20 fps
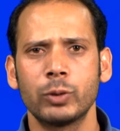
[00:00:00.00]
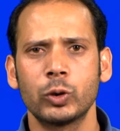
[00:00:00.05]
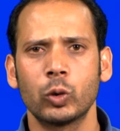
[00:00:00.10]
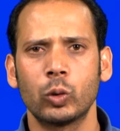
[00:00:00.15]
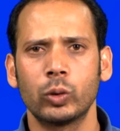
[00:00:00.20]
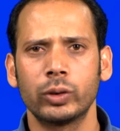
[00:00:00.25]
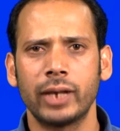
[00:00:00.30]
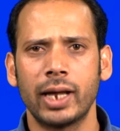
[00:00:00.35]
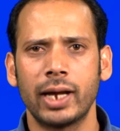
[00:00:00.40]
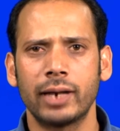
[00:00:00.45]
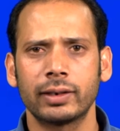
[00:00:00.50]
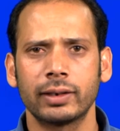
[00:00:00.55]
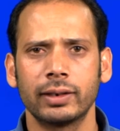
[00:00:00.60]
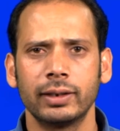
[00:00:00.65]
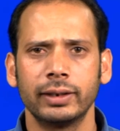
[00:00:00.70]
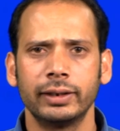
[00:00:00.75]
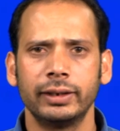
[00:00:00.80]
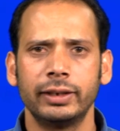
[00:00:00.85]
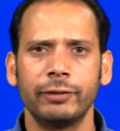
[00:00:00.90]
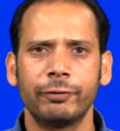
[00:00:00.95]
showed that
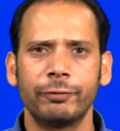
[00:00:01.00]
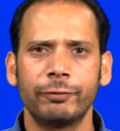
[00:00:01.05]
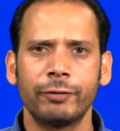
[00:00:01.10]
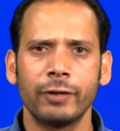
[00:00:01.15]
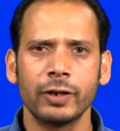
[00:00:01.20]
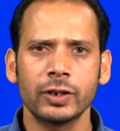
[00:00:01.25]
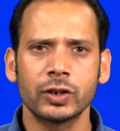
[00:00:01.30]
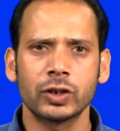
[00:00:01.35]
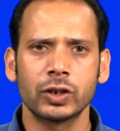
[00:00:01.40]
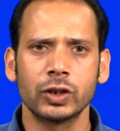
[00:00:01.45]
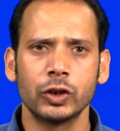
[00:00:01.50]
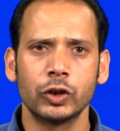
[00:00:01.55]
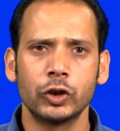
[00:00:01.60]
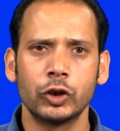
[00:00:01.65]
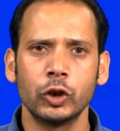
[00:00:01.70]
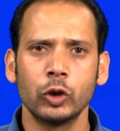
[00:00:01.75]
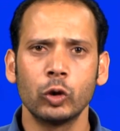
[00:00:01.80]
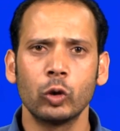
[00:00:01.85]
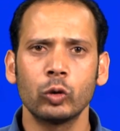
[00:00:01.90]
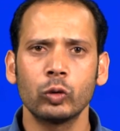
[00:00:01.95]
the first
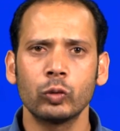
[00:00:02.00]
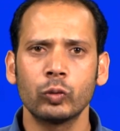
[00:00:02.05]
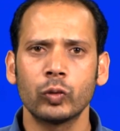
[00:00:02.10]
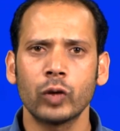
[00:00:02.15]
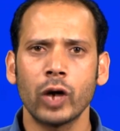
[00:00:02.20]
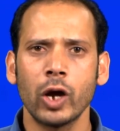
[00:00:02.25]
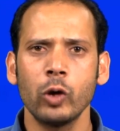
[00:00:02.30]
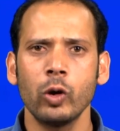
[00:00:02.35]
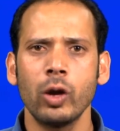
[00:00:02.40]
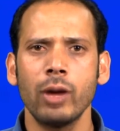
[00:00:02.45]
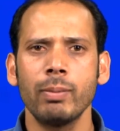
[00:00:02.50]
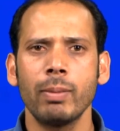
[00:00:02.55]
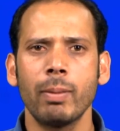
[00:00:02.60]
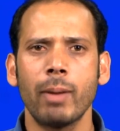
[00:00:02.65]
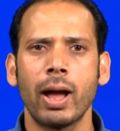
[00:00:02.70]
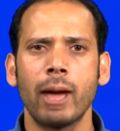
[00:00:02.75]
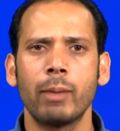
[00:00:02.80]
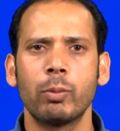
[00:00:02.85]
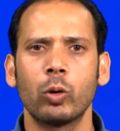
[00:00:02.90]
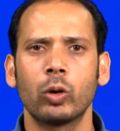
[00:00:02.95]
0 to 5 mm
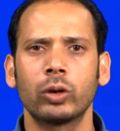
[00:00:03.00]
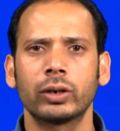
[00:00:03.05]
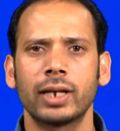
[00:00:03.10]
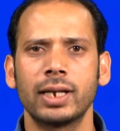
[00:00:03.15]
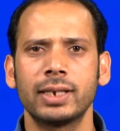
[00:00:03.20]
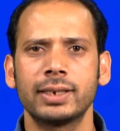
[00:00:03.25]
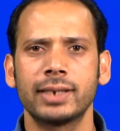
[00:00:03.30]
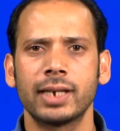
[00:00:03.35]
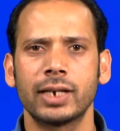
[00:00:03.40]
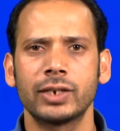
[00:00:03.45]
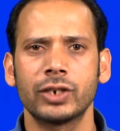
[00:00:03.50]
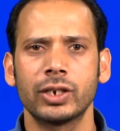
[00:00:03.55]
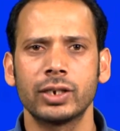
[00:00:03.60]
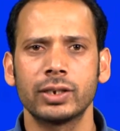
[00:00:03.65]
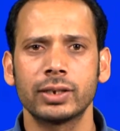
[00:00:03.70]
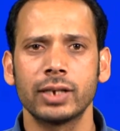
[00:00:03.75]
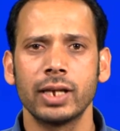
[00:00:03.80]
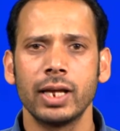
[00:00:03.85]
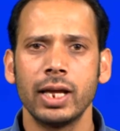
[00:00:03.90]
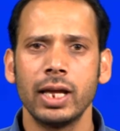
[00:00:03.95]
hypocotyl section
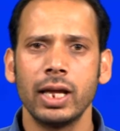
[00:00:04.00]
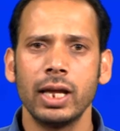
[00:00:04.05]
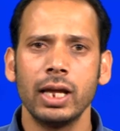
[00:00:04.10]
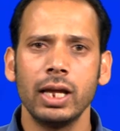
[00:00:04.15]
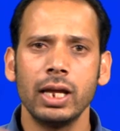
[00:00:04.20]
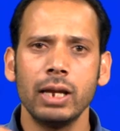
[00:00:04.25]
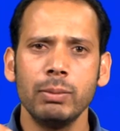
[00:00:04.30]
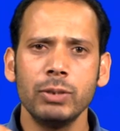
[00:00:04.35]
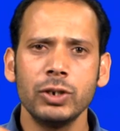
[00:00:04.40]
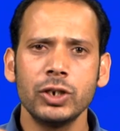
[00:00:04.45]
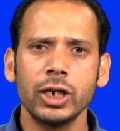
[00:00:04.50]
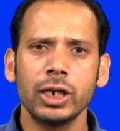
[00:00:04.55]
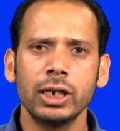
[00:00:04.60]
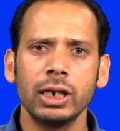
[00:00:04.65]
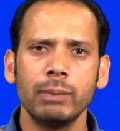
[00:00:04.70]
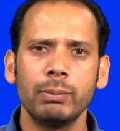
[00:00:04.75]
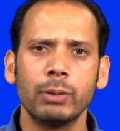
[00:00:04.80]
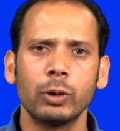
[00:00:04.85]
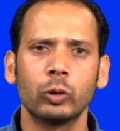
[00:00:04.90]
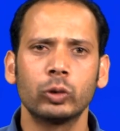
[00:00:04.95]
is
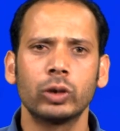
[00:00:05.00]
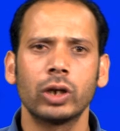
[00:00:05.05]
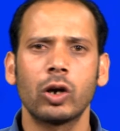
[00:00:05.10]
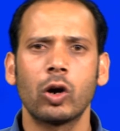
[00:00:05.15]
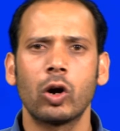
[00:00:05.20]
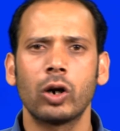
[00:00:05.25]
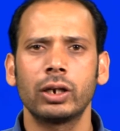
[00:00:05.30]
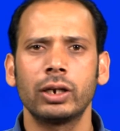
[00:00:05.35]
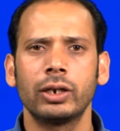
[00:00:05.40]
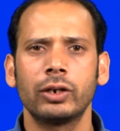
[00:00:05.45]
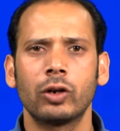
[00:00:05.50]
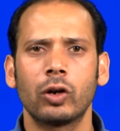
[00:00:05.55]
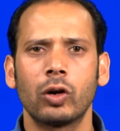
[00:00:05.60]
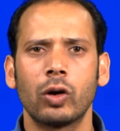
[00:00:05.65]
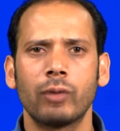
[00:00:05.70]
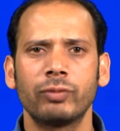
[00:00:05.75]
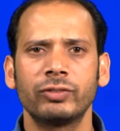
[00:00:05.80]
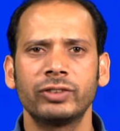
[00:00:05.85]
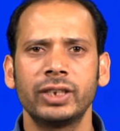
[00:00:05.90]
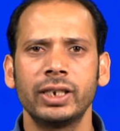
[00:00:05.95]
immediately below the cotyledon
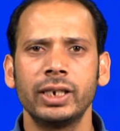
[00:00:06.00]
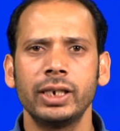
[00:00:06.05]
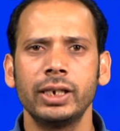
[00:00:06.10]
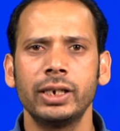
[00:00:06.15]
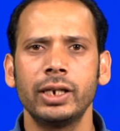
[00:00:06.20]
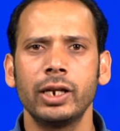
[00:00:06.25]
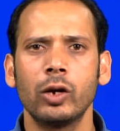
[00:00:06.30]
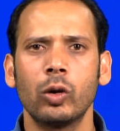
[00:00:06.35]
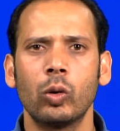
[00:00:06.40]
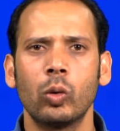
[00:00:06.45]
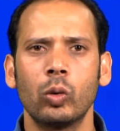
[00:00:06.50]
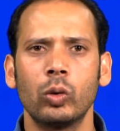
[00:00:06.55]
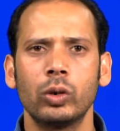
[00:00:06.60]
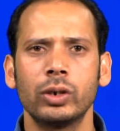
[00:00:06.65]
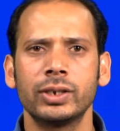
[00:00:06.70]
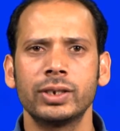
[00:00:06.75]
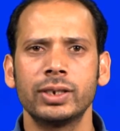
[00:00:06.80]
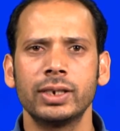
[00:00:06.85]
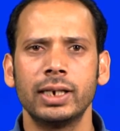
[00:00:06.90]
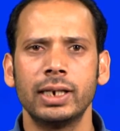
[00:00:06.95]
of 3 day
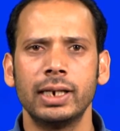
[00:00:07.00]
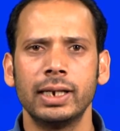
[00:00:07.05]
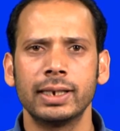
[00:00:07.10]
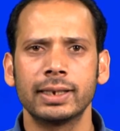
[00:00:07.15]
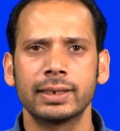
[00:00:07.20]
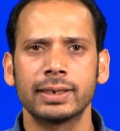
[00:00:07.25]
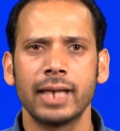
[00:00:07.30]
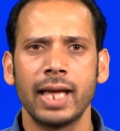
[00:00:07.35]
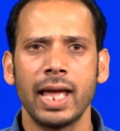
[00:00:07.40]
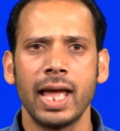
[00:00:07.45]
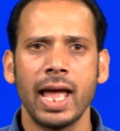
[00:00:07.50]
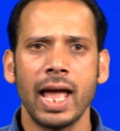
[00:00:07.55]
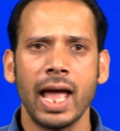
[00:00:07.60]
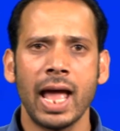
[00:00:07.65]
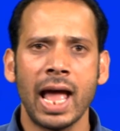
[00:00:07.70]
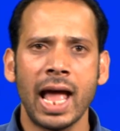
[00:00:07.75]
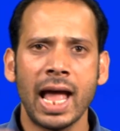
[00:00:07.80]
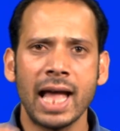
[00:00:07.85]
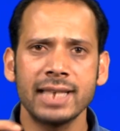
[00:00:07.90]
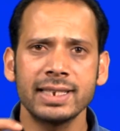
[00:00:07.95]
old seedlings
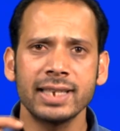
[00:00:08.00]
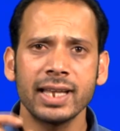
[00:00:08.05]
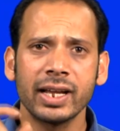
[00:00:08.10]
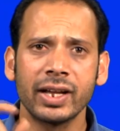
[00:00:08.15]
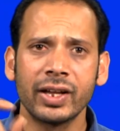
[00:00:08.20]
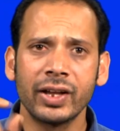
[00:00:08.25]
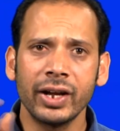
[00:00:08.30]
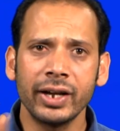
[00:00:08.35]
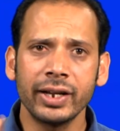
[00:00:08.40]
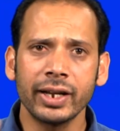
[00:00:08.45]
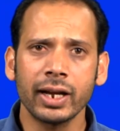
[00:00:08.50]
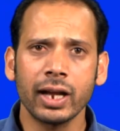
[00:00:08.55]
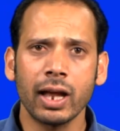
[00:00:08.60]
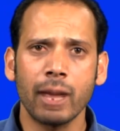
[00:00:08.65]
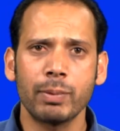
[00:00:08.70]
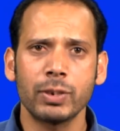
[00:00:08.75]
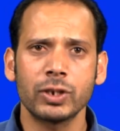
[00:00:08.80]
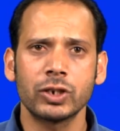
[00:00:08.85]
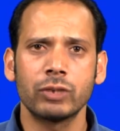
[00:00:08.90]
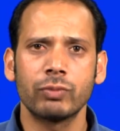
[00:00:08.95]
has a greater
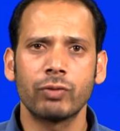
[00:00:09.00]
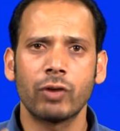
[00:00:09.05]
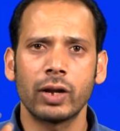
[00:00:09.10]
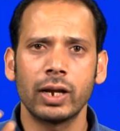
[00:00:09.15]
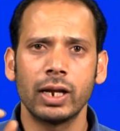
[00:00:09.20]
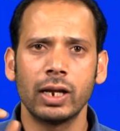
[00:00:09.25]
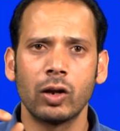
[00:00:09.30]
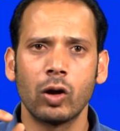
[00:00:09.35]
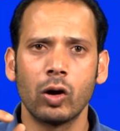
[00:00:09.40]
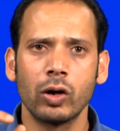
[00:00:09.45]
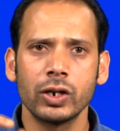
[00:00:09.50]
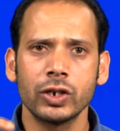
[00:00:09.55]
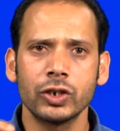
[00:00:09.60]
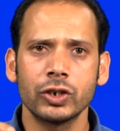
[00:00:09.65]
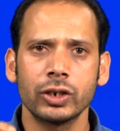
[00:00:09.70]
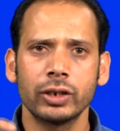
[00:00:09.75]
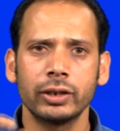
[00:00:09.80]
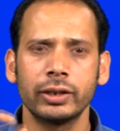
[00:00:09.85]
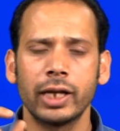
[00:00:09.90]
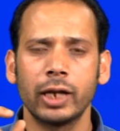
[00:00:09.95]
capacity for
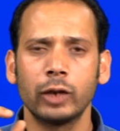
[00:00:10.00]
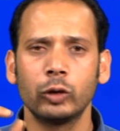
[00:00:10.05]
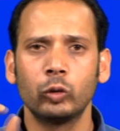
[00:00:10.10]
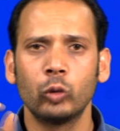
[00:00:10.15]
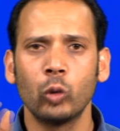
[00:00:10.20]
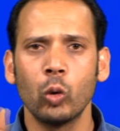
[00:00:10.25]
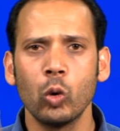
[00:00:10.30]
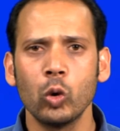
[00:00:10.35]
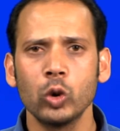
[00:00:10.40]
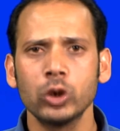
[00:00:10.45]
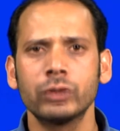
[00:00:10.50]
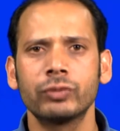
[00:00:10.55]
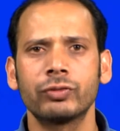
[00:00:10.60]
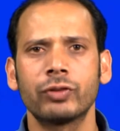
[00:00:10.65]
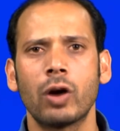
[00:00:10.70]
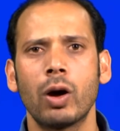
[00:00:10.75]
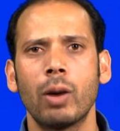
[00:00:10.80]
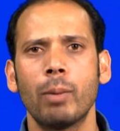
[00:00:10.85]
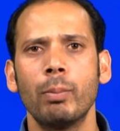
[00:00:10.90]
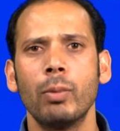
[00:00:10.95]
elongation than those
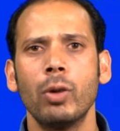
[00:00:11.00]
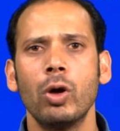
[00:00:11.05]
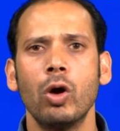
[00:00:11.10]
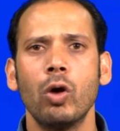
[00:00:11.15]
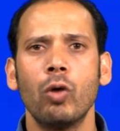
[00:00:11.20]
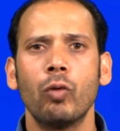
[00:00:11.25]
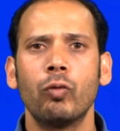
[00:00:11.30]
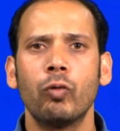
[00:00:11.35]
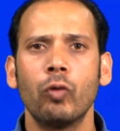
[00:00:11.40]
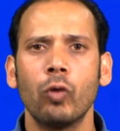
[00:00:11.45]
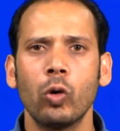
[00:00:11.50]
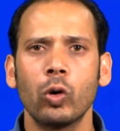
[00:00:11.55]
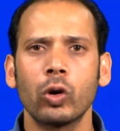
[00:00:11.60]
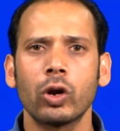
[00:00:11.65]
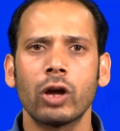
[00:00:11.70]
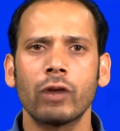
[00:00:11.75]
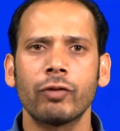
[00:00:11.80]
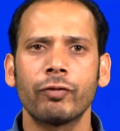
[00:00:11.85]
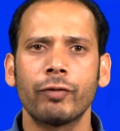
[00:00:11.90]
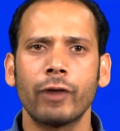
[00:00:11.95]
from 4
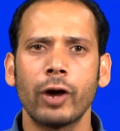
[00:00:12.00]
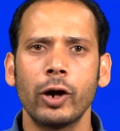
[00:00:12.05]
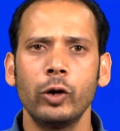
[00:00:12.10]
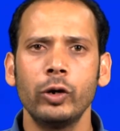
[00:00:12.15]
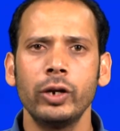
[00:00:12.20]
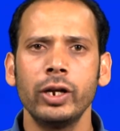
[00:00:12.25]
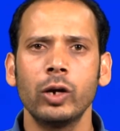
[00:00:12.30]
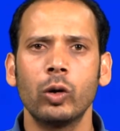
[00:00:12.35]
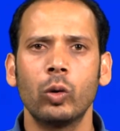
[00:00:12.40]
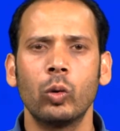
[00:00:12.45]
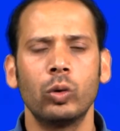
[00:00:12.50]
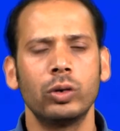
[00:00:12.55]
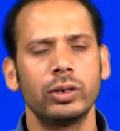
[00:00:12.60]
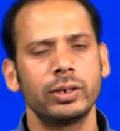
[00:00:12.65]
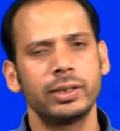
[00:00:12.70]
or 5 day old